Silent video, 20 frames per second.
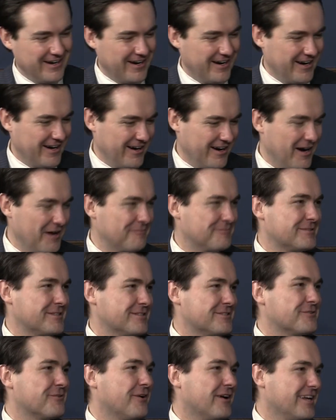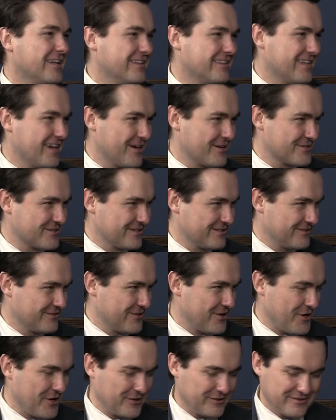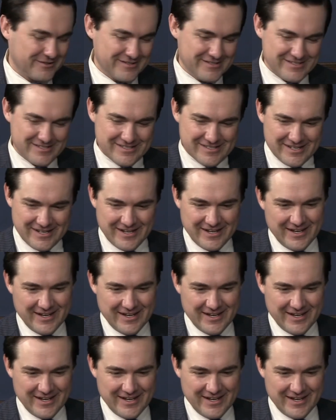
up to twenty thousand dollars,